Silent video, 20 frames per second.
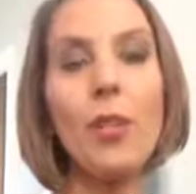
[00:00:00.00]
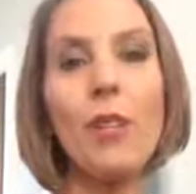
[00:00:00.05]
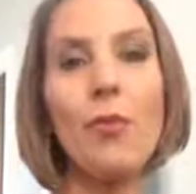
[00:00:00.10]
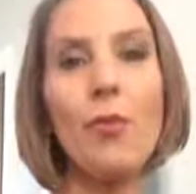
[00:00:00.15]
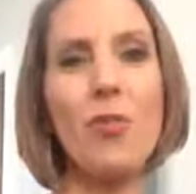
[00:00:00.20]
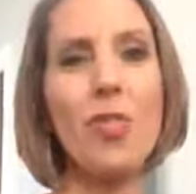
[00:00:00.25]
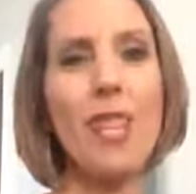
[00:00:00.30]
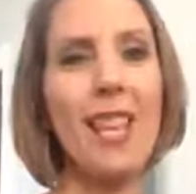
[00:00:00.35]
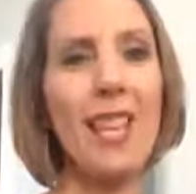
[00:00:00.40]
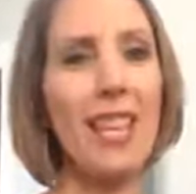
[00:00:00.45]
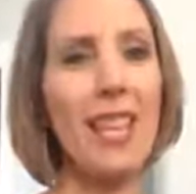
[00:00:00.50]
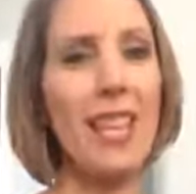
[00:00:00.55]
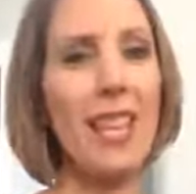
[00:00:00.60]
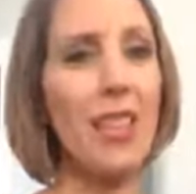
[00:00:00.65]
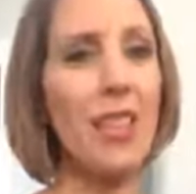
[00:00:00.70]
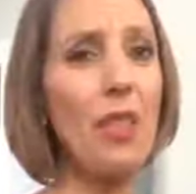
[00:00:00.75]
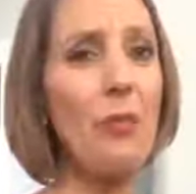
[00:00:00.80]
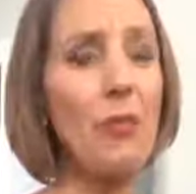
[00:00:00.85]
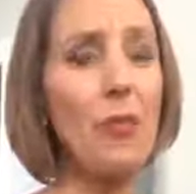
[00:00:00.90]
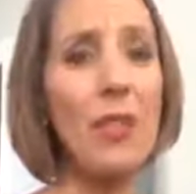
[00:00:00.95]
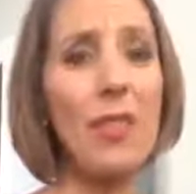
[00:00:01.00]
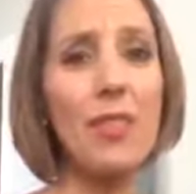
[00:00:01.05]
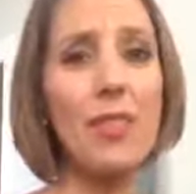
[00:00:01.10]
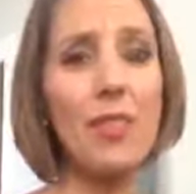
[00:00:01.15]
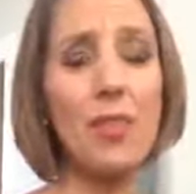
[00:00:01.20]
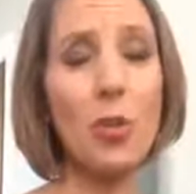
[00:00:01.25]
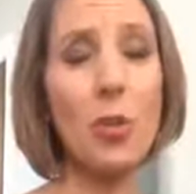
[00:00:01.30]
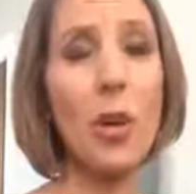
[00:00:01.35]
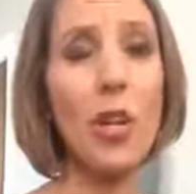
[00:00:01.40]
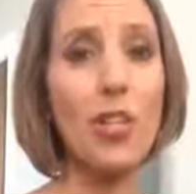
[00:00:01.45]
If there's anything in the food that's
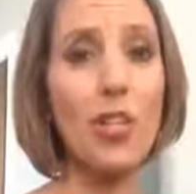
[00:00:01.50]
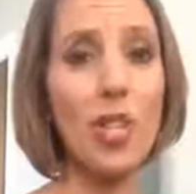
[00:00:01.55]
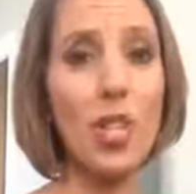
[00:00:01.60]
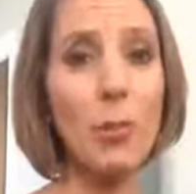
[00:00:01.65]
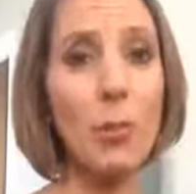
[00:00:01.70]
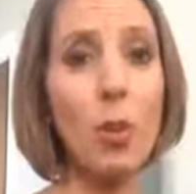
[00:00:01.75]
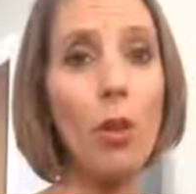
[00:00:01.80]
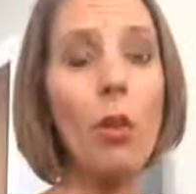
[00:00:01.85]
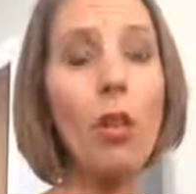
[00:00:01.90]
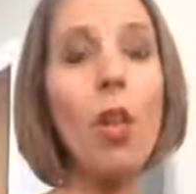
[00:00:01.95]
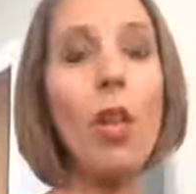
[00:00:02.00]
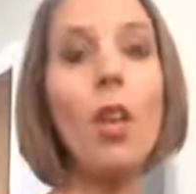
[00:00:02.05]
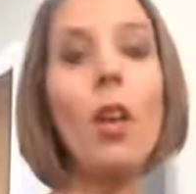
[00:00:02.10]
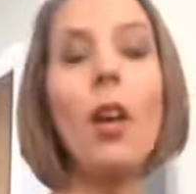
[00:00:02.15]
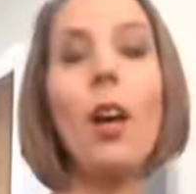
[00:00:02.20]
questionable,